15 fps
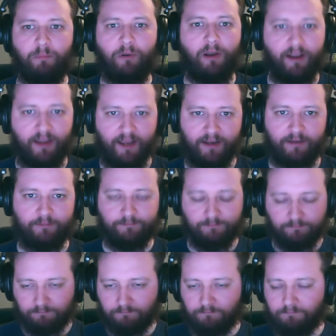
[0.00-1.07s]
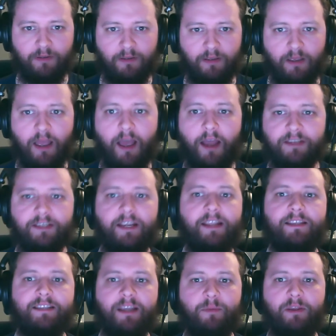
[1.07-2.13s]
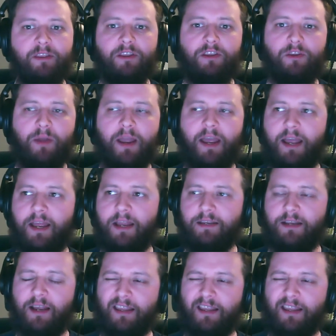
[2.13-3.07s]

plugin. I say in the same way that you had,